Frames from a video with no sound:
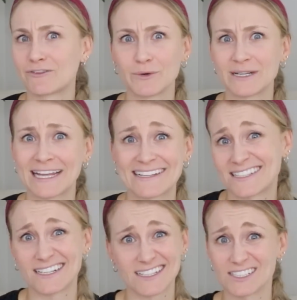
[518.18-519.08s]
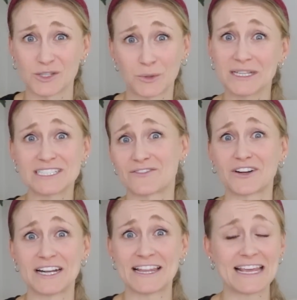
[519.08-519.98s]
everyone, like I said, is totally
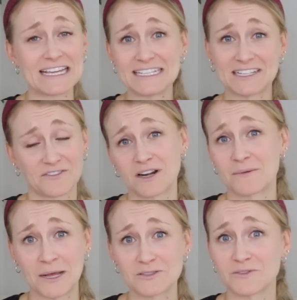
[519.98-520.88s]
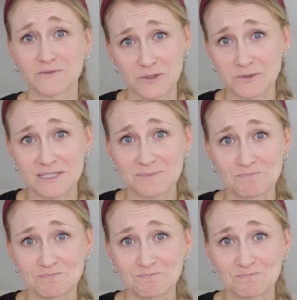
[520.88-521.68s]
different and they eat different amounts of foods.